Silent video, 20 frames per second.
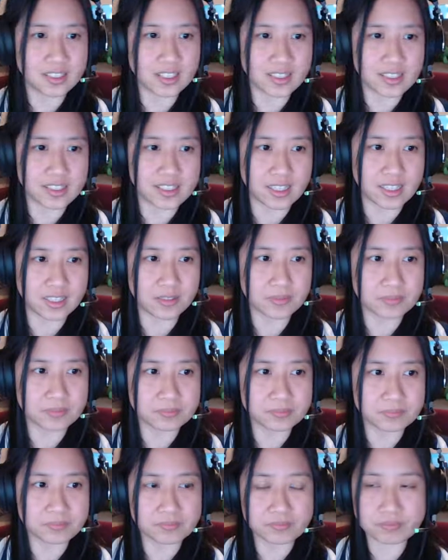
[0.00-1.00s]
say.
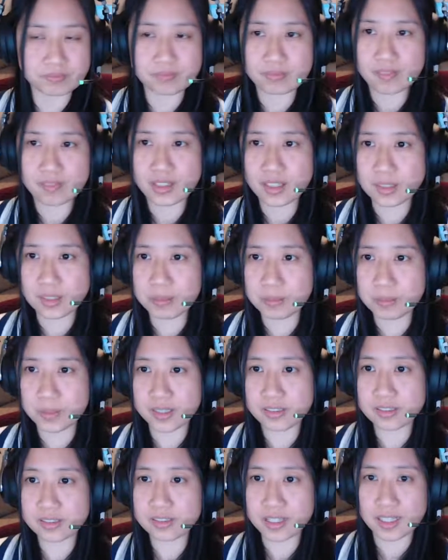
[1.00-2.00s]

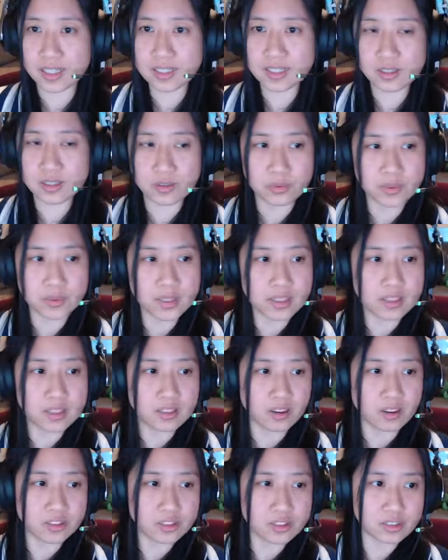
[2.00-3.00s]
But that's really
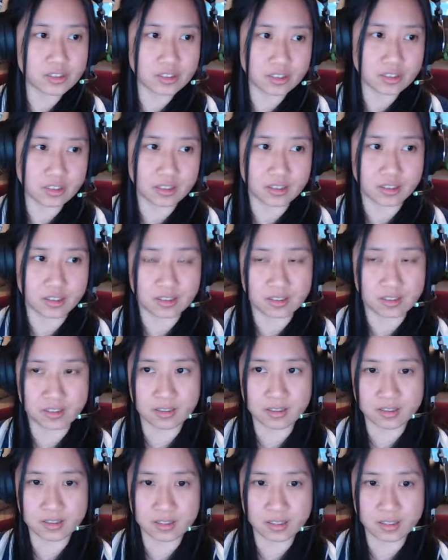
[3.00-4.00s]
not
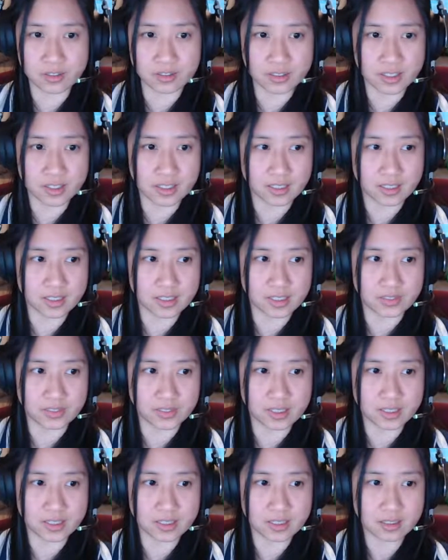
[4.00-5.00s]
the only
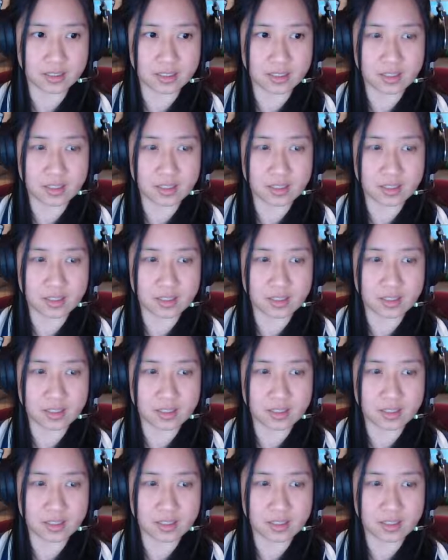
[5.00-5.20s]
activity.